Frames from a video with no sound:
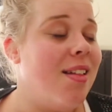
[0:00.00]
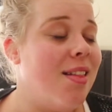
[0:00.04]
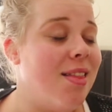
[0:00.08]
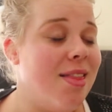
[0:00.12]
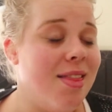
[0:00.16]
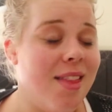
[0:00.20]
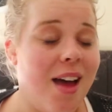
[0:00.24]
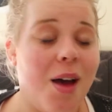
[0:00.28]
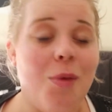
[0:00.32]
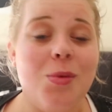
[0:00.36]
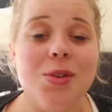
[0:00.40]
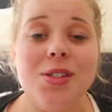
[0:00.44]

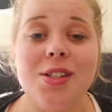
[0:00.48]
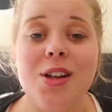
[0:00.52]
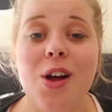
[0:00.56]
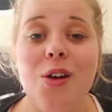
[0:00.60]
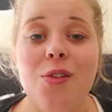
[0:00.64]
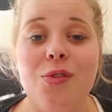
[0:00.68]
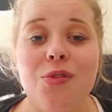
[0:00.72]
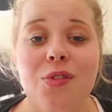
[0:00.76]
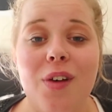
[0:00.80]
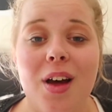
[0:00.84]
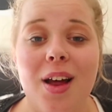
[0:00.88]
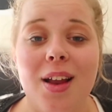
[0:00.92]
And that was
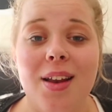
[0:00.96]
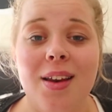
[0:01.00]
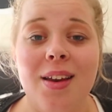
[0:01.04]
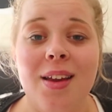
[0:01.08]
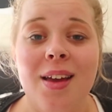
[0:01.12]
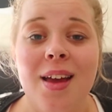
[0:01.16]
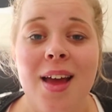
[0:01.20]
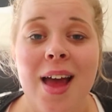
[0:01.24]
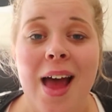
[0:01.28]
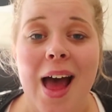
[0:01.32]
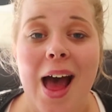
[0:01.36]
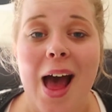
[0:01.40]
not fun.
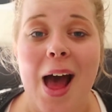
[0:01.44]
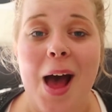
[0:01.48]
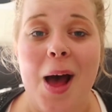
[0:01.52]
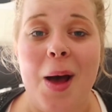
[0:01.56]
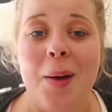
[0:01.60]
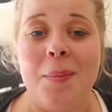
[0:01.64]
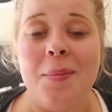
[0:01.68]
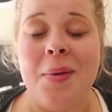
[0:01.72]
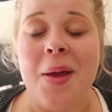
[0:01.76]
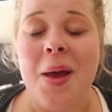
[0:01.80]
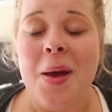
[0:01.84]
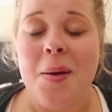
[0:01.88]

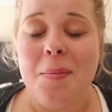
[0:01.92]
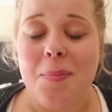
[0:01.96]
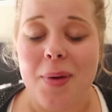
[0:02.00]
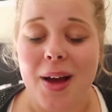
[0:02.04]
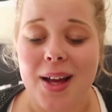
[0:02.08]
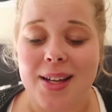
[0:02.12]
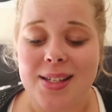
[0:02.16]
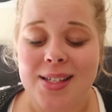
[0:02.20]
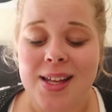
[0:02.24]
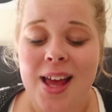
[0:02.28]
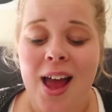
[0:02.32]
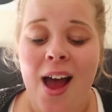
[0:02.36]

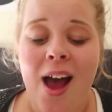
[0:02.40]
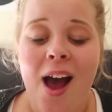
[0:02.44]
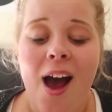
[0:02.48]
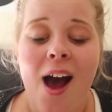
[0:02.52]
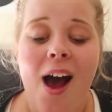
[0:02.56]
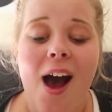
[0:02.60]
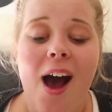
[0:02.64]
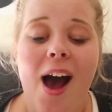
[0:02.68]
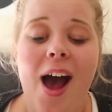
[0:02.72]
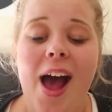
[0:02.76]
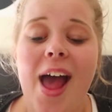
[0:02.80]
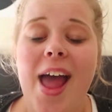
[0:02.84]
But
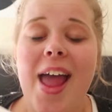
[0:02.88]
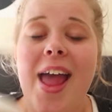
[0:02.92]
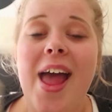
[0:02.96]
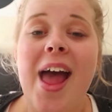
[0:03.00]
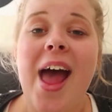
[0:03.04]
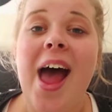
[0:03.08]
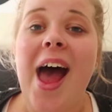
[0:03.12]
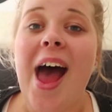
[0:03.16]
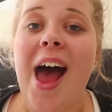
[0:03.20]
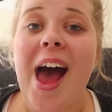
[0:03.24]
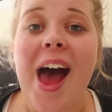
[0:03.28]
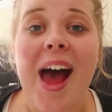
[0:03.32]
I
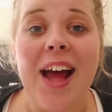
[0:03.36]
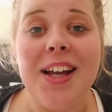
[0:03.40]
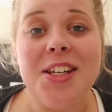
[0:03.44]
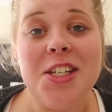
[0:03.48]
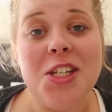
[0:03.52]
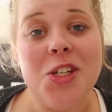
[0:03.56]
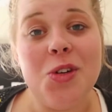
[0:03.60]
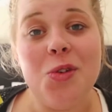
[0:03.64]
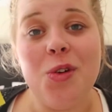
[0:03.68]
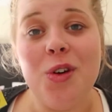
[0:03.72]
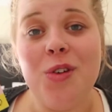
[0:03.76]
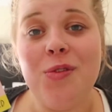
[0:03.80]
had
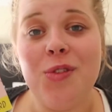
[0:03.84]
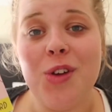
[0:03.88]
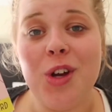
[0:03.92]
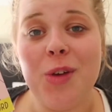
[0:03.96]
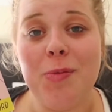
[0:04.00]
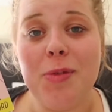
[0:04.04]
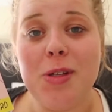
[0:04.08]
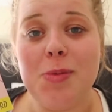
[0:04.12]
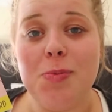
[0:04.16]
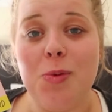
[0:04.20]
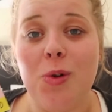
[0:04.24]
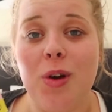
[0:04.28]
to do a review
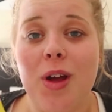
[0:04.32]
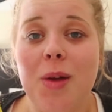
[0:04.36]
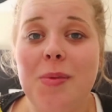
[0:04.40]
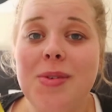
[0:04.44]
on this book.